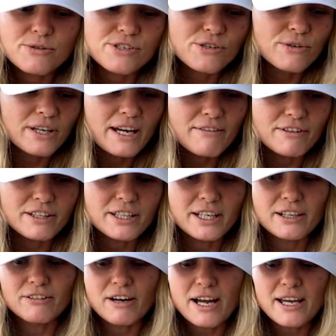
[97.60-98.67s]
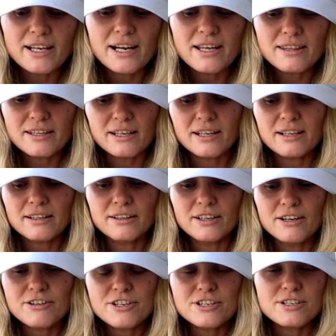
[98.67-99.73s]
was doing everything right, I think. You
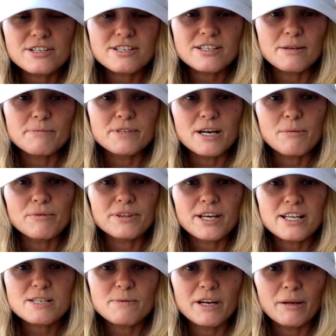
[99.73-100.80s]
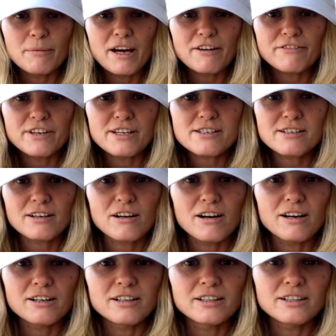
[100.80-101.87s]
know, she just slipped up with that spinning back fist. It
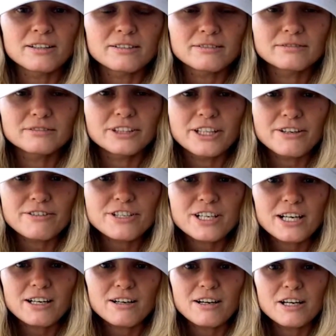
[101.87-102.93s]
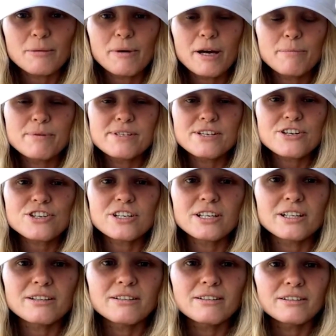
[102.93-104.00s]
caught her, and, you know, she got caught in a bad position,
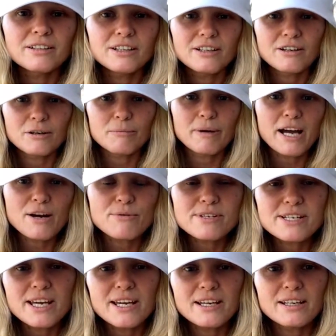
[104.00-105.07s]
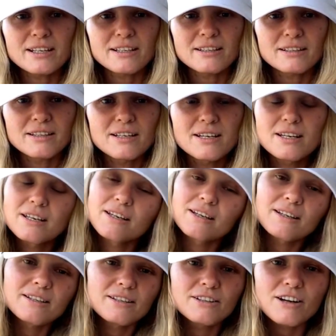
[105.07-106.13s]
and, you know, her back was taken, and
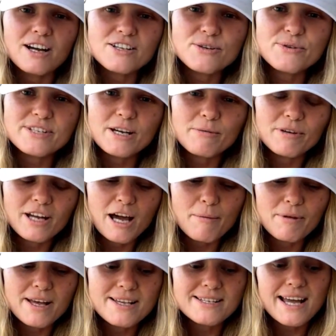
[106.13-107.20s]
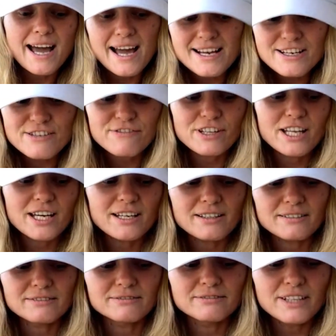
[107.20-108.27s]
Grasso was able to capitalize. I just feel like
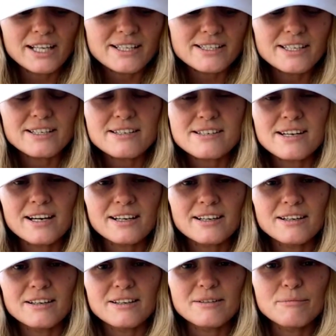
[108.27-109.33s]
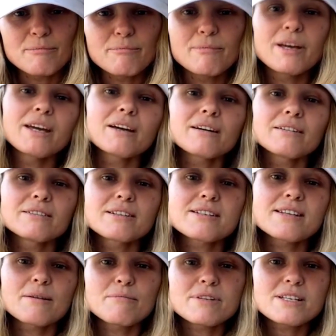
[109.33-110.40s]
Valentina's not going to make the
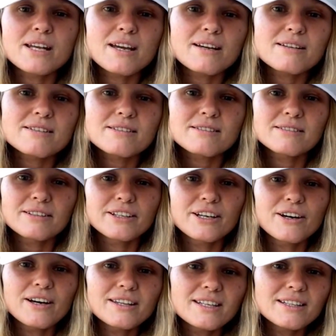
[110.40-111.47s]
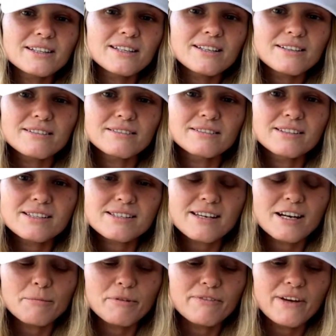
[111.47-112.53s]
same mistakes. You know, I think that it's
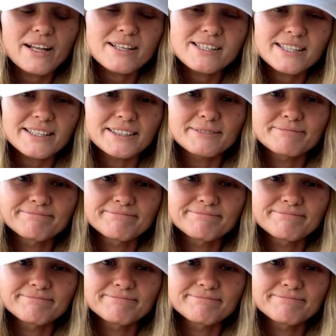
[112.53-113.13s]
going to be Valentina.